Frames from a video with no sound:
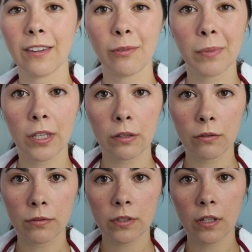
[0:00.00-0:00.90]
And they'll be
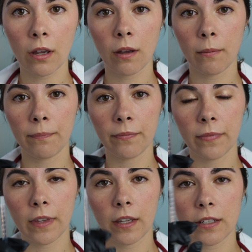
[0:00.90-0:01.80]
used,
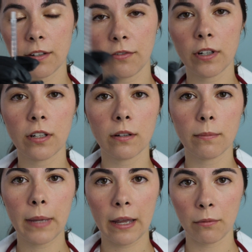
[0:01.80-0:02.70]
a
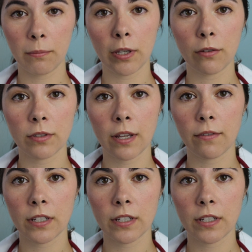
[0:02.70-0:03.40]
different pad will be used